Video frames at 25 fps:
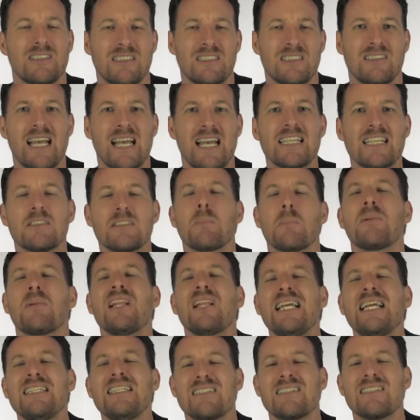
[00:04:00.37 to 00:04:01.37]
success,
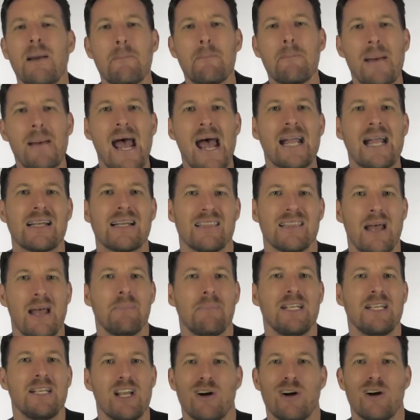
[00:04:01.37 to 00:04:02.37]
please come back, let
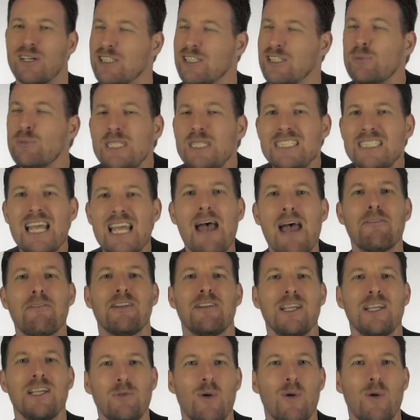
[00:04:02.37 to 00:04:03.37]
me know, because we
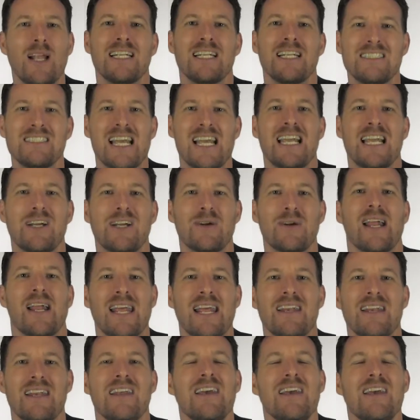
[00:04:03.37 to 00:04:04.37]
definitely want to take
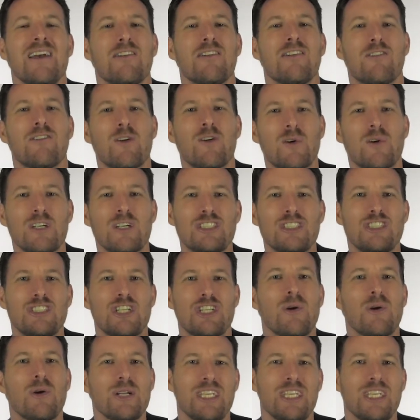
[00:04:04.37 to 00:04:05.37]
credit for
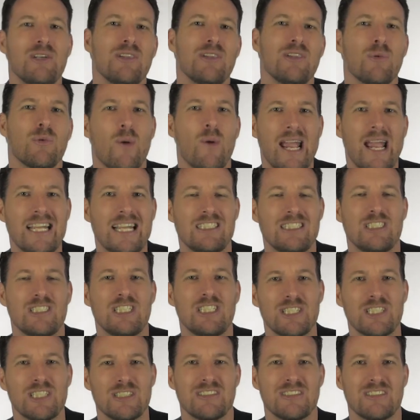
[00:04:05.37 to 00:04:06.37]
showing you the way to
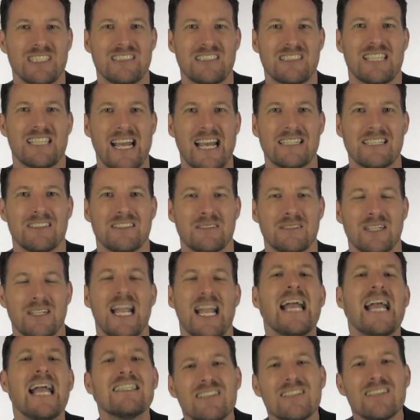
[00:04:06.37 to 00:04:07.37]
your success.
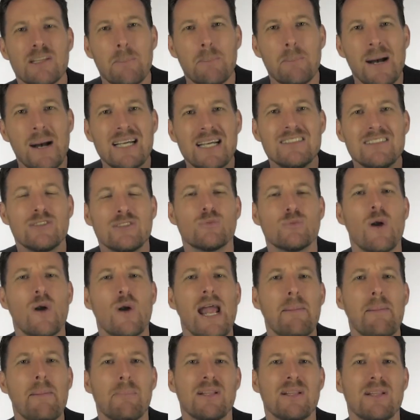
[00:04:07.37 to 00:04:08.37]
Okay, so the button's
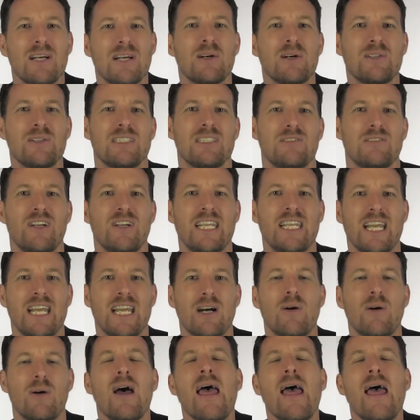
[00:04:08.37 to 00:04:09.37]
right below this
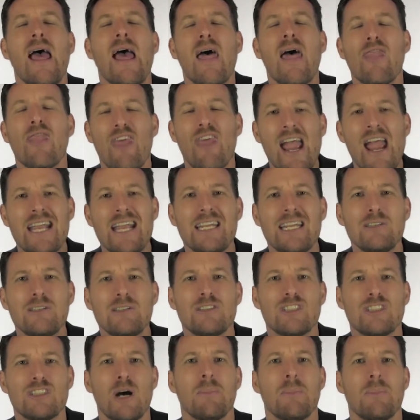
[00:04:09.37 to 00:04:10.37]
video. Thank you
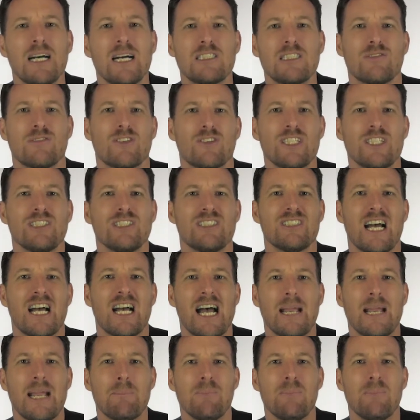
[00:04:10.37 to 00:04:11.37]
so much for your
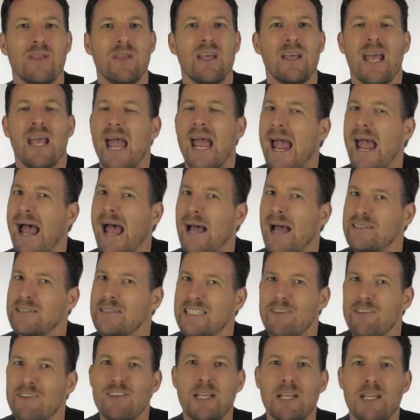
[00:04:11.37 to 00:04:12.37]
time. Uh,
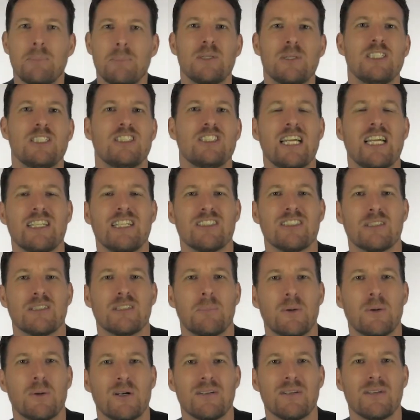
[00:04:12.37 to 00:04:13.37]
definitely appreciate your
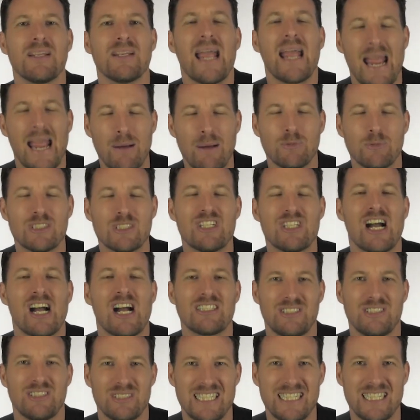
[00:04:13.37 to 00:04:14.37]
support, and we'll
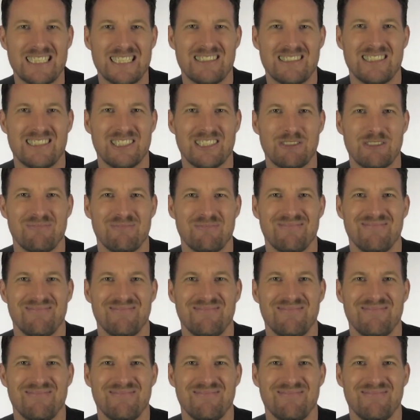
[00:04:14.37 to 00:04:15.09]
talk to you again soon.